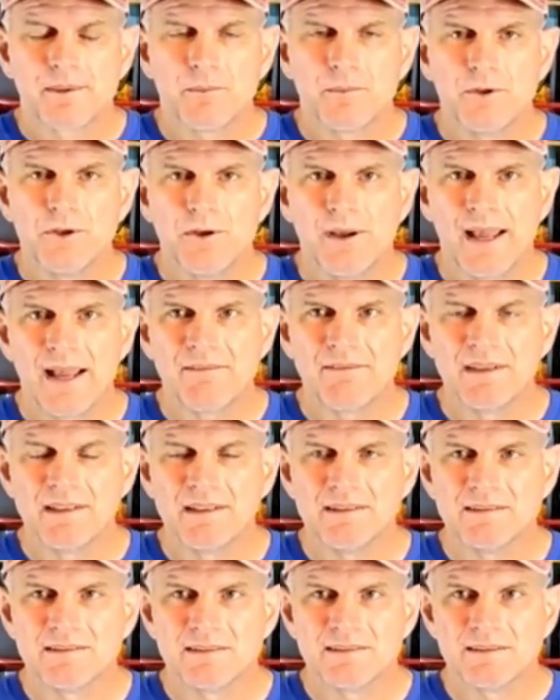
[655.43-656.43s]
when you have
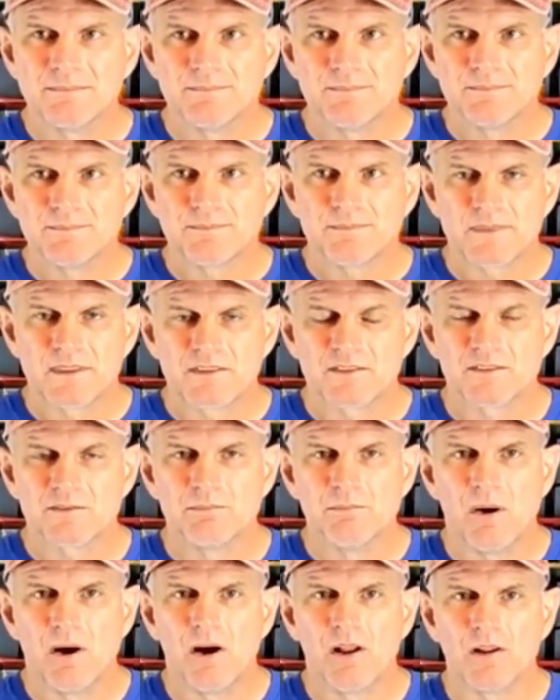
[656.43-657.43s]
these
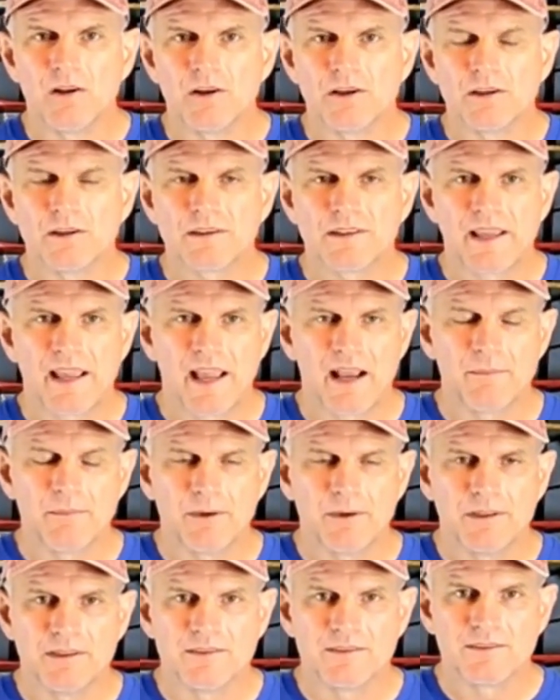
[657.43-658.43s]
smaller
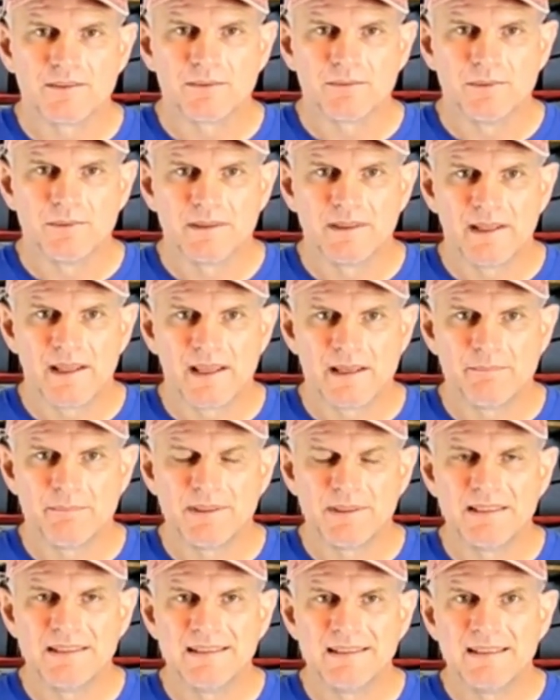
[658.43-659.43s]
cameras with the
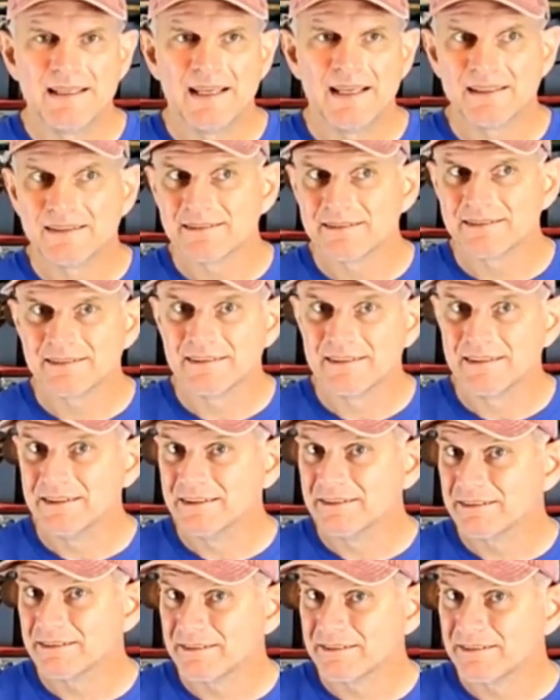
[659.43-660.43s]

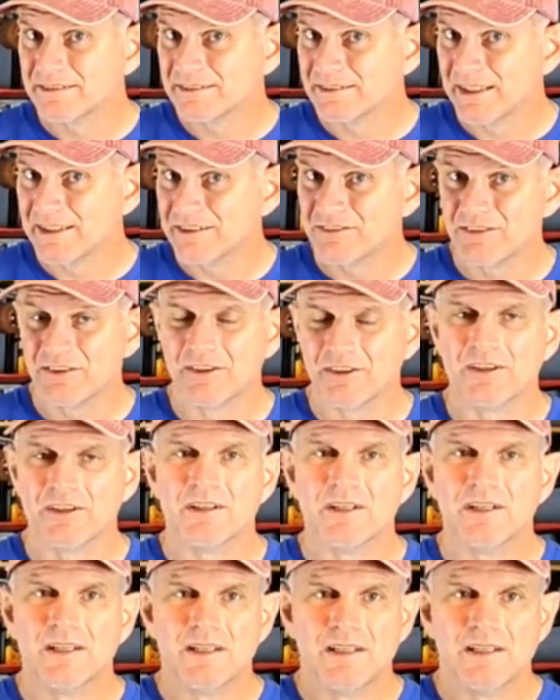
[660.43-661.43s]
APS-C
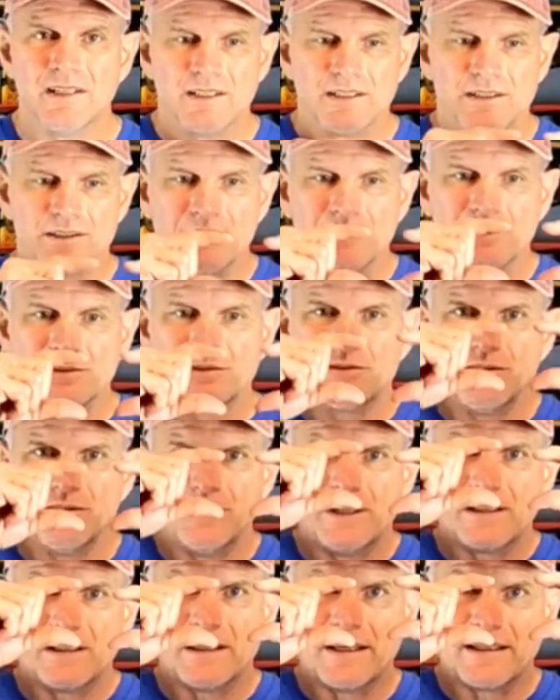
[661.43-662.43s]
sensor, you're
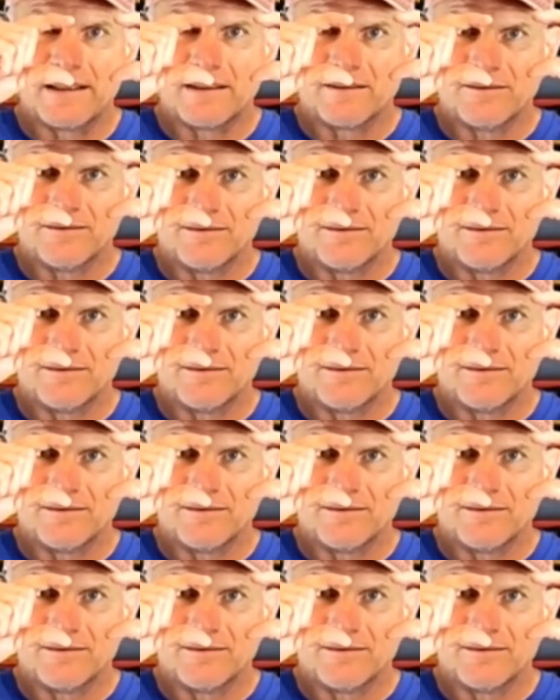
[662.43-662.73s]
shooting like